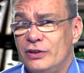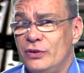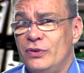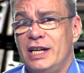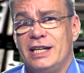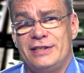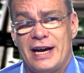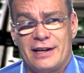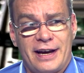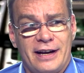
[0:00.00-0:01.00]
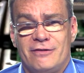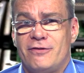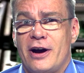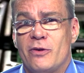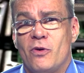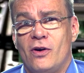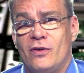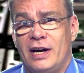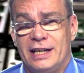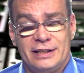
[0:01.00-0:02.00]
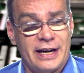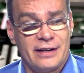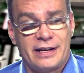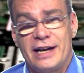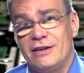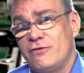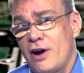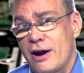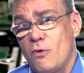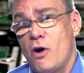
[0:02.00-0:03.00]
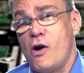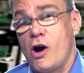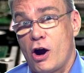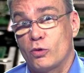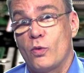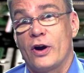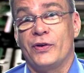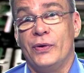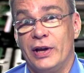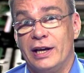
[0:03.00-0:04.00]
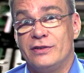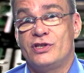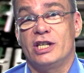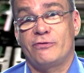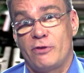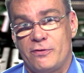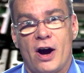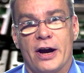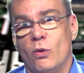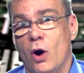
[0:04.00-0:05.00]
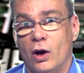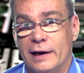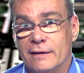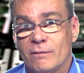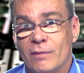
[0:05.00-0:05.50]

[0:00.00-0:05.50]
You need a dedicated firewall and a dedicated firewall hardware unit just for firewalling.